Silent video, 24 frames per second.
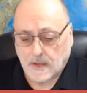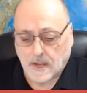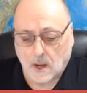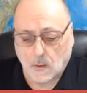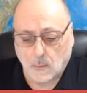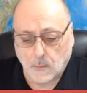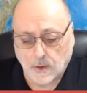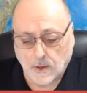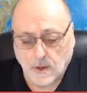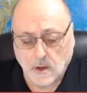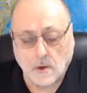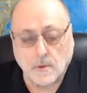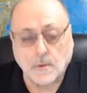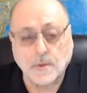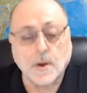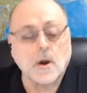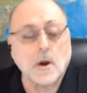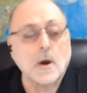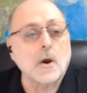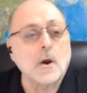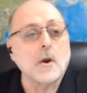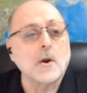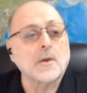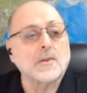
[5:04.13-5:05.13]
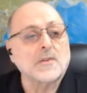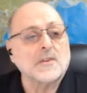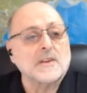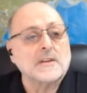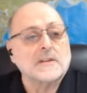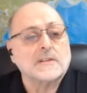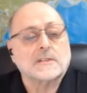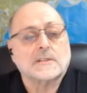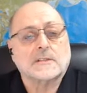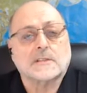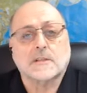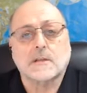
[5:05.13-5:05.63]
Now we know that earth
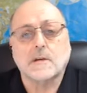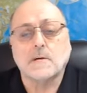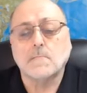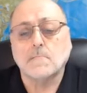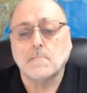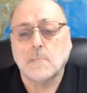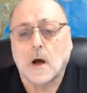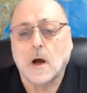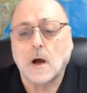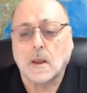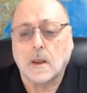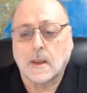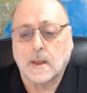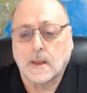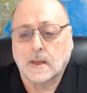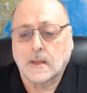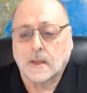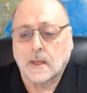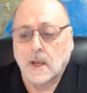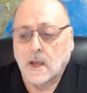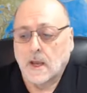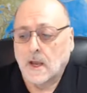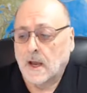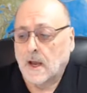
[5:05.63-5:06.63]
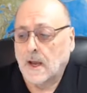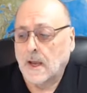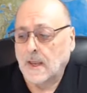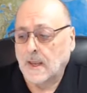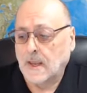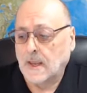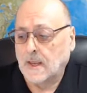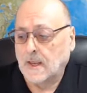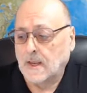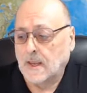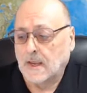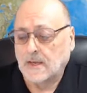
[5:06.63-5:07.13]
is symbolic uh,
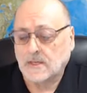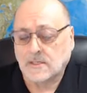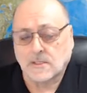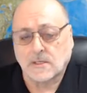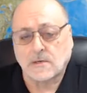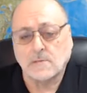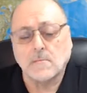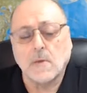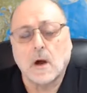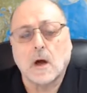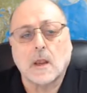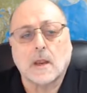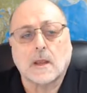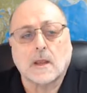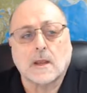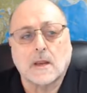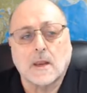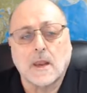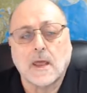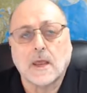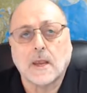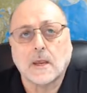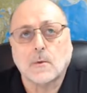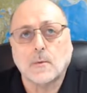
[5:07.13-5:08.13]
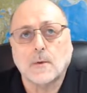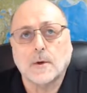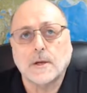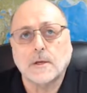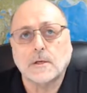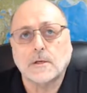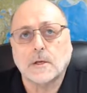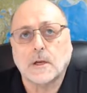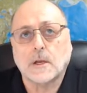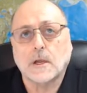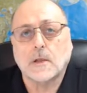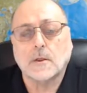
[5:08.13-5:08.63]
a symbolic
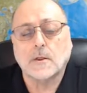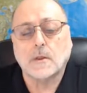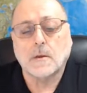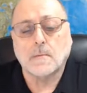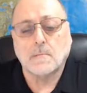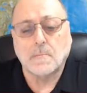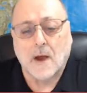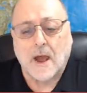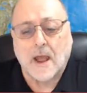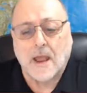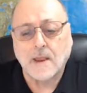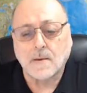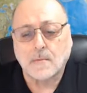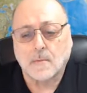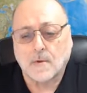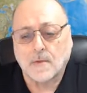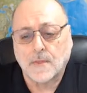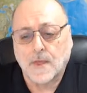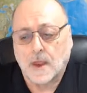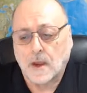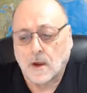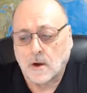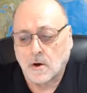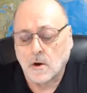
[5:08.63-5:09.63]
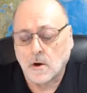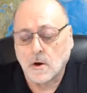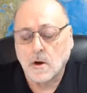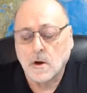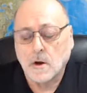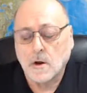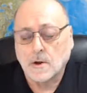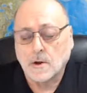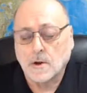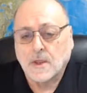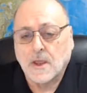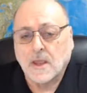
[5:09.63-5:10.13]
language in the Bible that
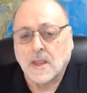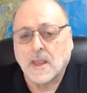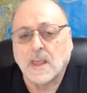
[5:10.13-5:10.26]
earth,